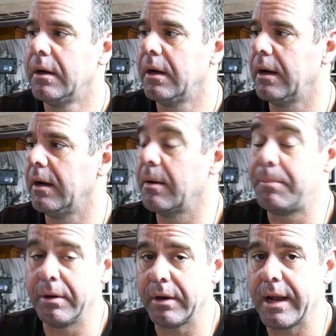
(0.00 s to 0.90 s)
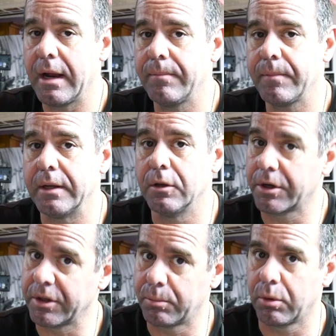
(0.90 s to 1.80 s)
appearing at and look
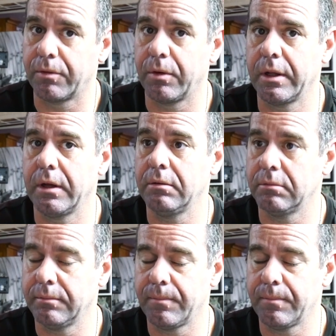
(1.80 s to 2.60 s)
at their portfolio,